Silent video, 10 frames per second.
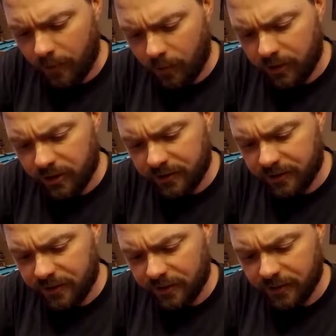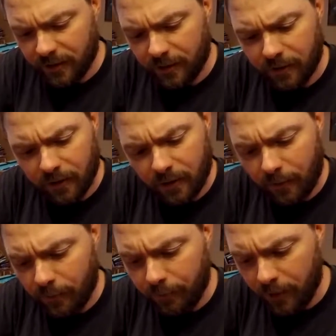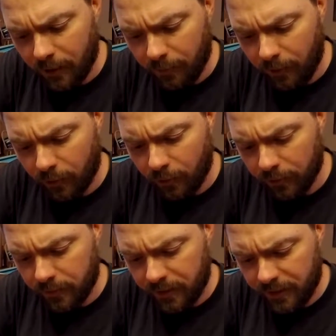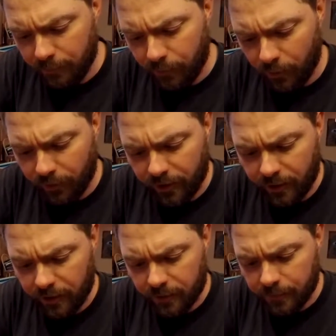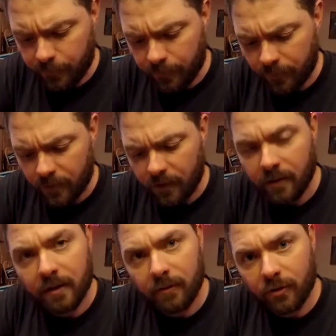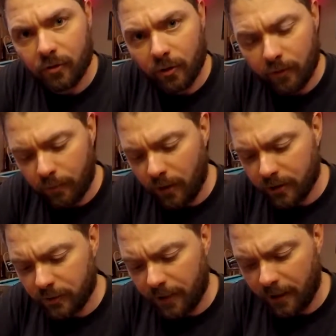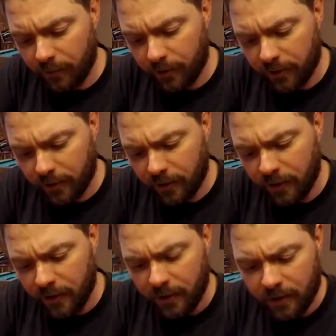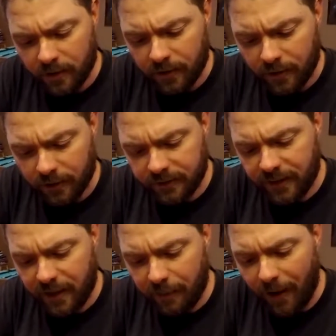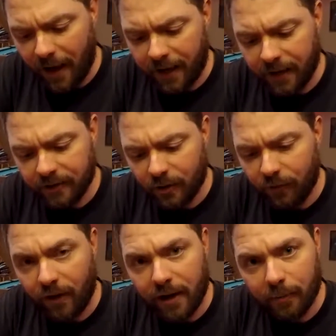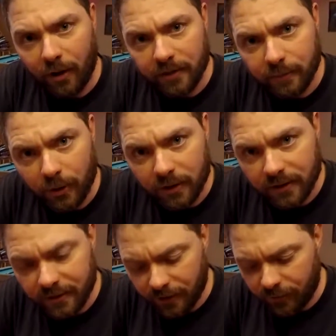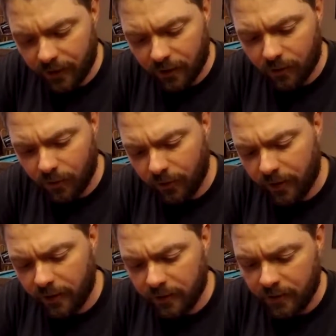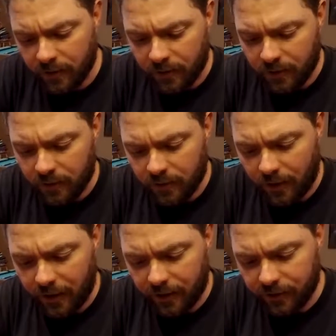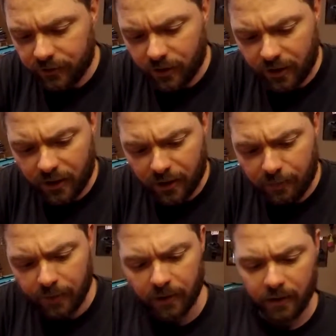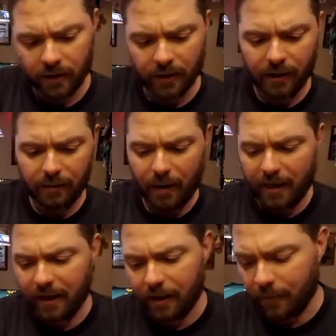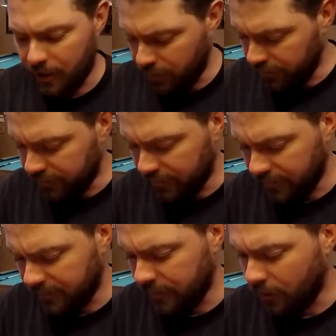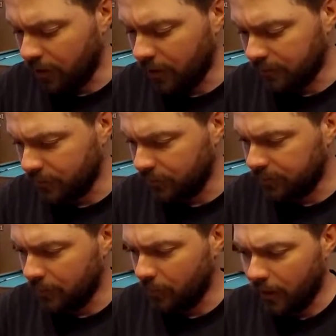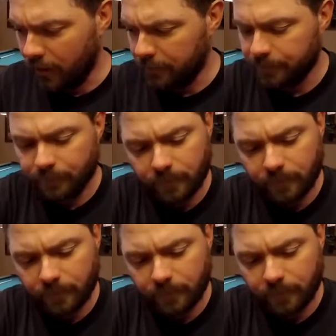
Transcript: which this is just a little dimple that gives you sort of a pressure mounted with a sticky backing. So I'll find a place to put this in the vehicle that I can just hook it up. I think I'm going to do this in the center console somewhere.